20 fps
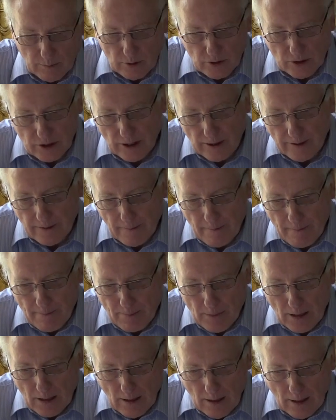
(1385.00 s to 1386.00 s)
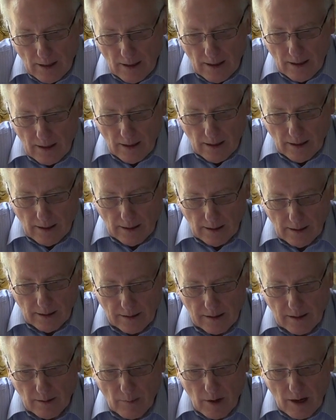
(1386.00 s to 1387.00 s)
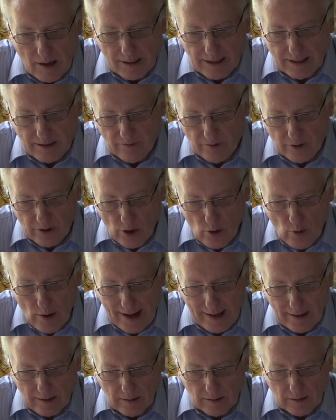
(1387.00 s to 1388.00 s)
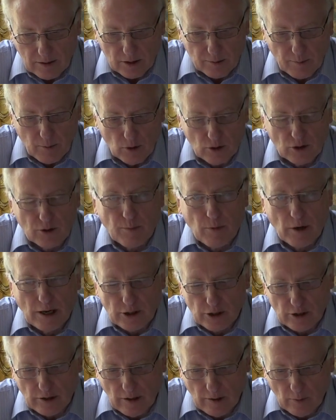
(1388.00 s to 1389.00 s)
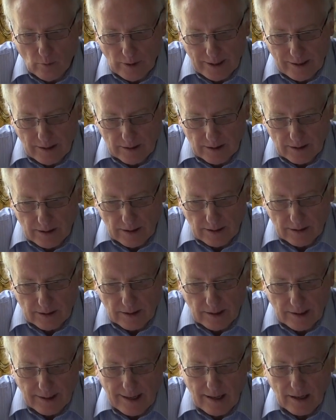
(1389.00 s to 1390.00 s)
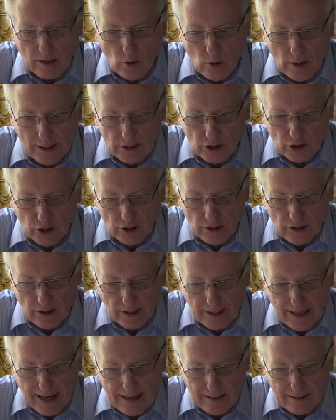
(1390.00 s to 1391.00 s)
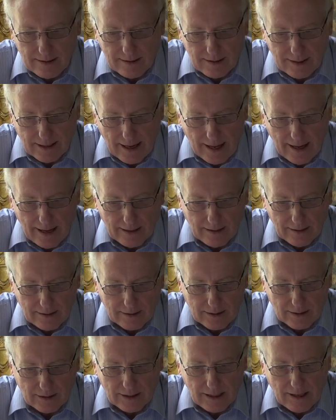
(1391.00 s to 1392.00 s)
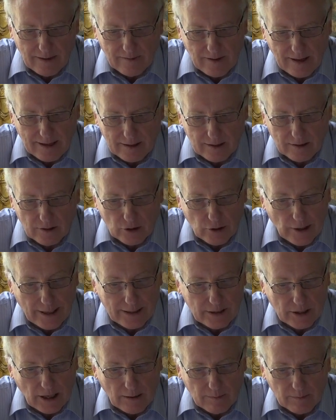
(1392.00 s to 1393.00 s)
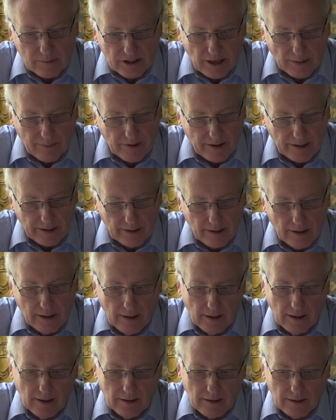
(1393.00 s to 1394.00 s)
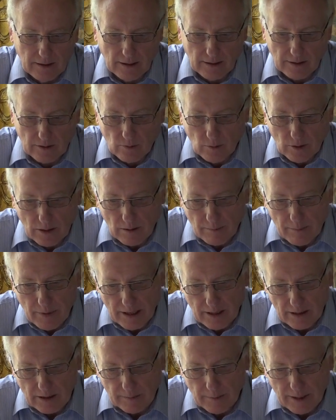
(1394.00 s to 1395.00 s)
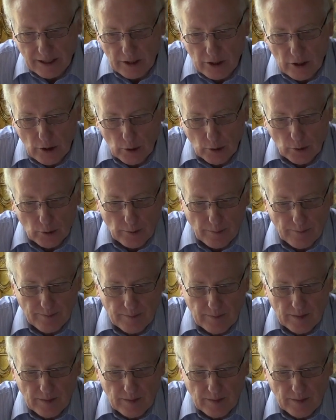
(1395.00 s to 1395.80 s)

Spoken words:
Musa, the market for new angles puts pressure on witnesses. They are questioned again and again to see if they can dredge up something that will appear to be new.